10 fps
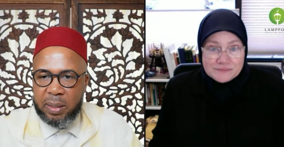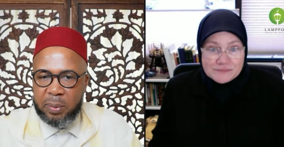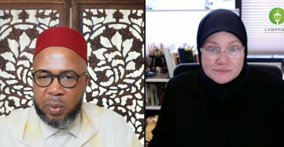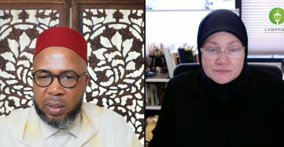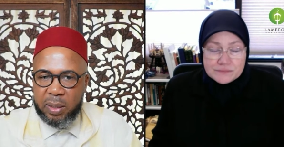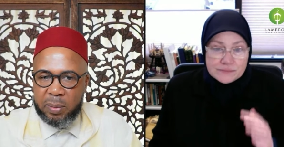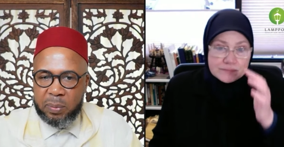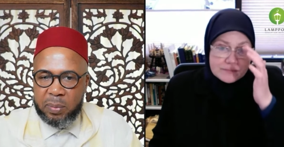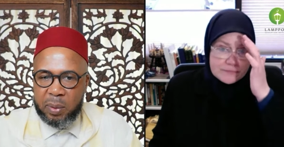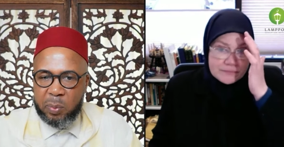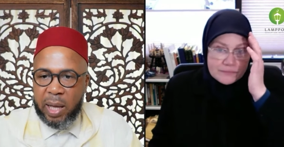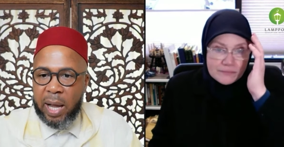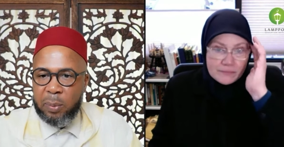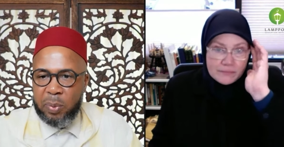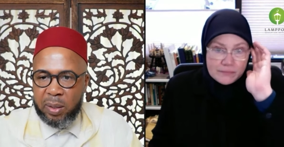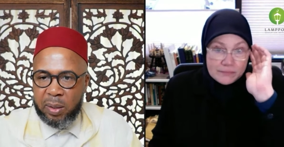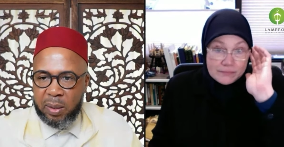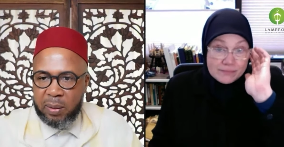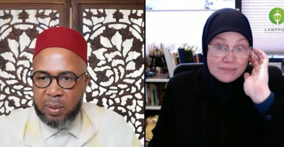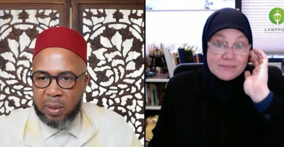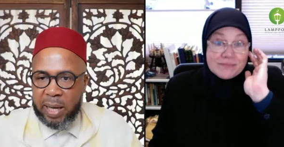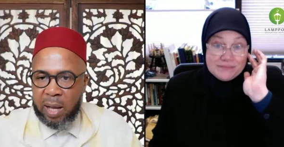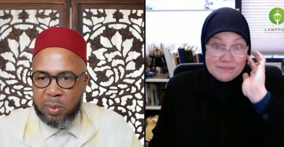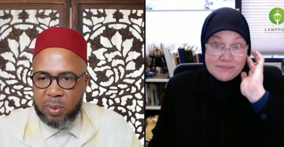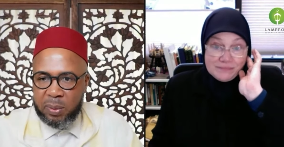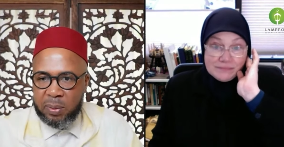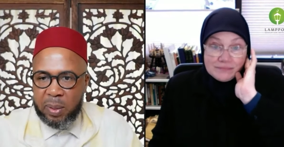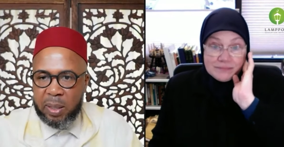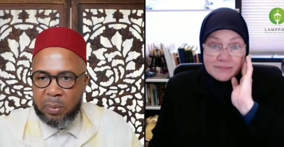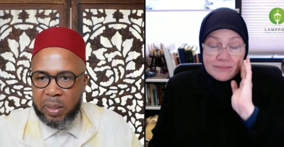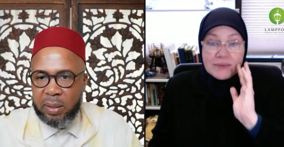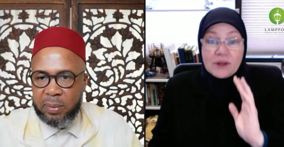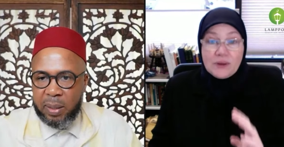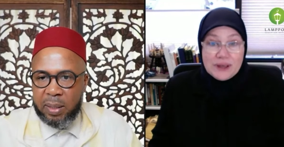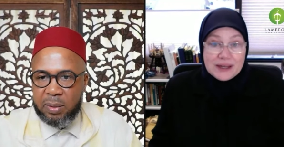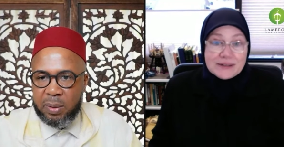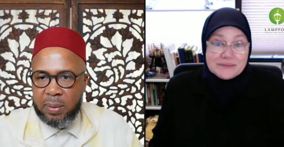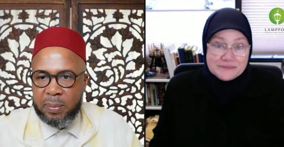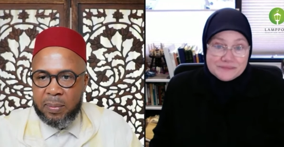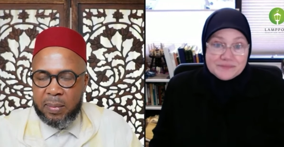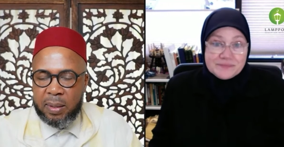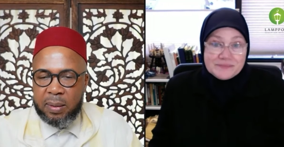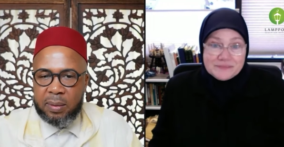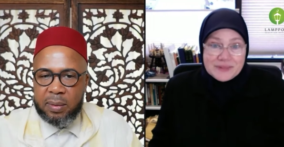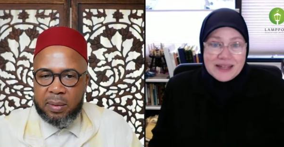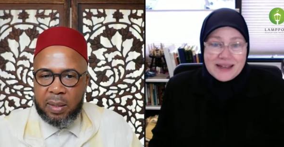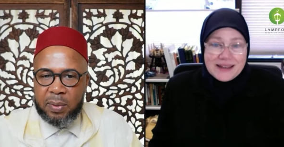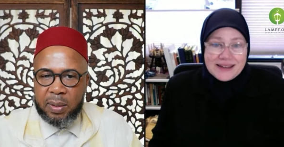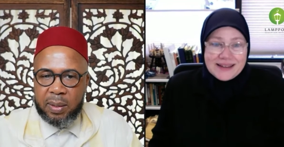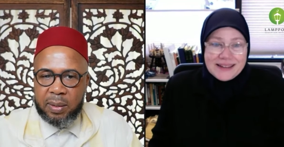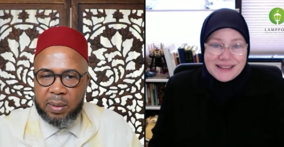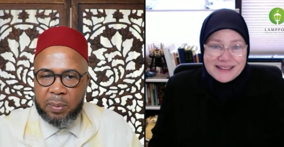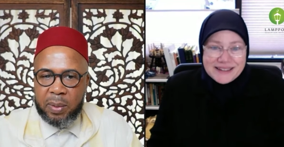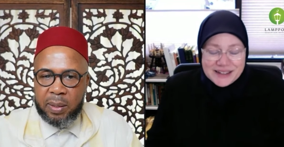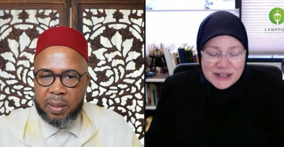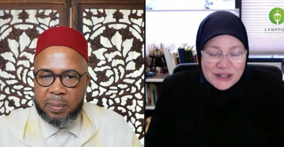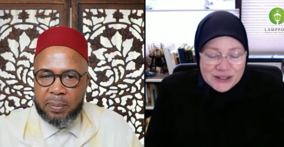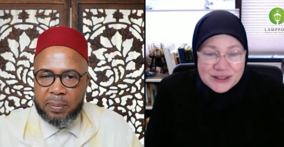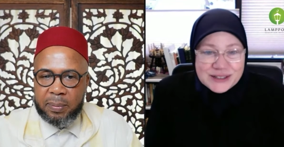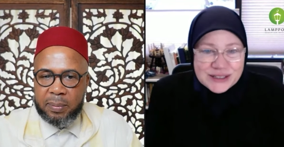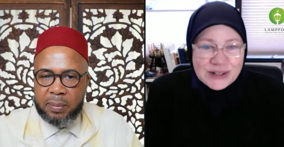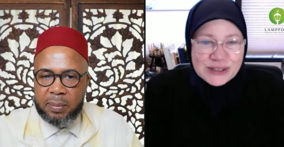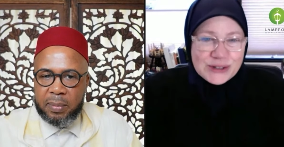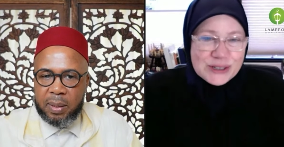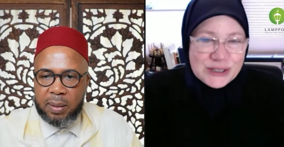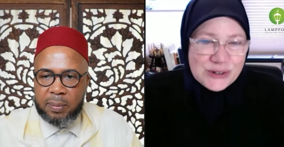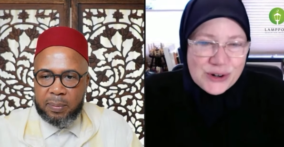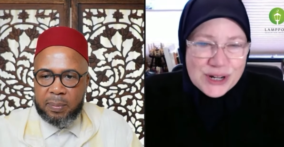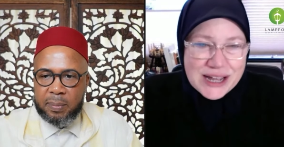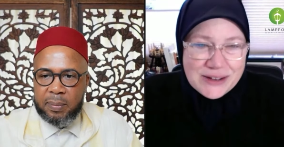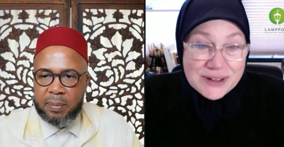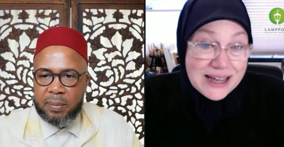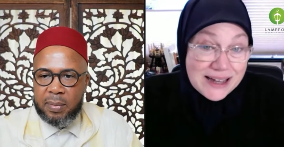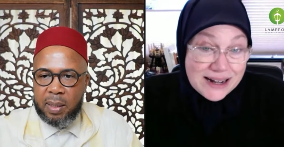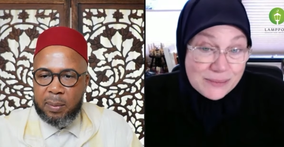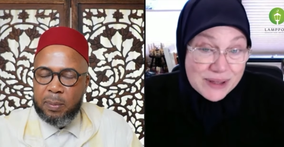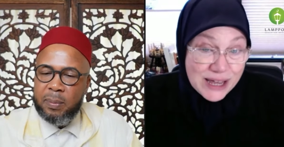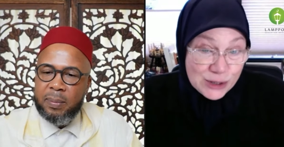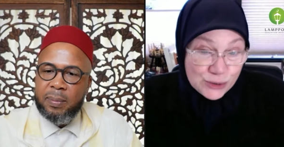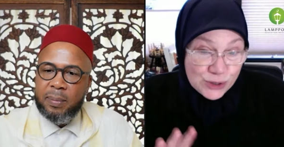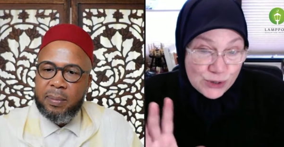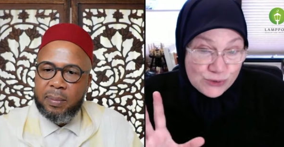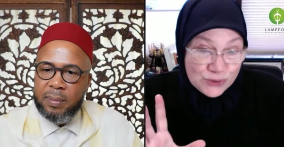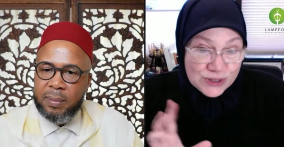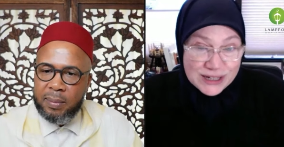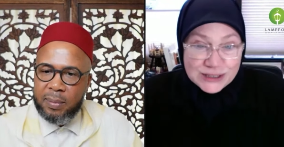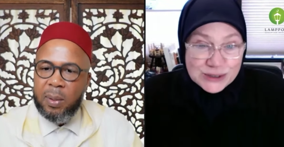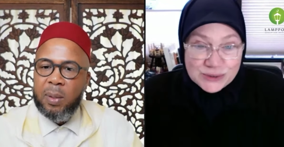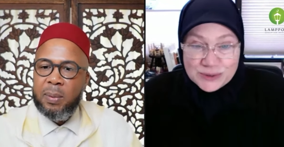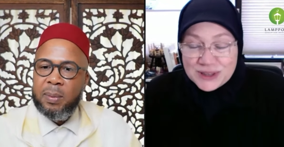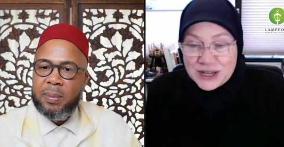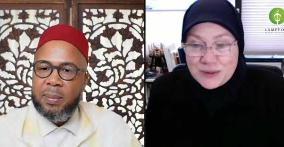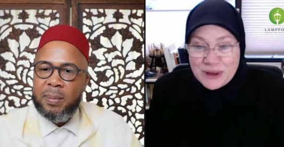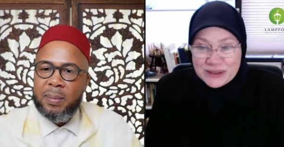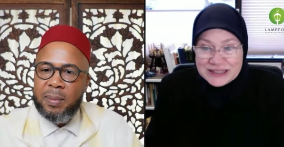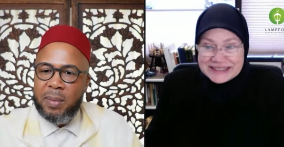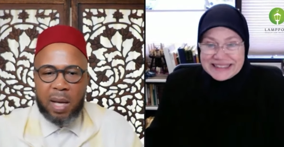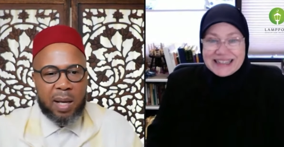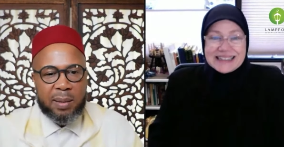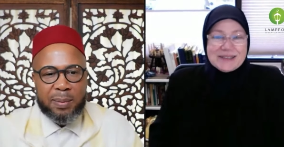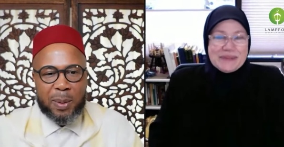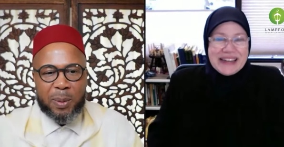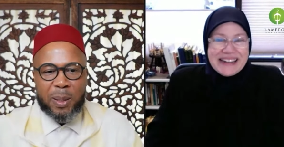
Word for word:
Speaker 1: really relied upon her her counsel quite a bit, right? So, yeah. so definitely someone. Um,
Speaker 2: There's also a story of a karama. I don't know if you would like no. Oh. to think about this.
Speaker 1: Yeah. Okay.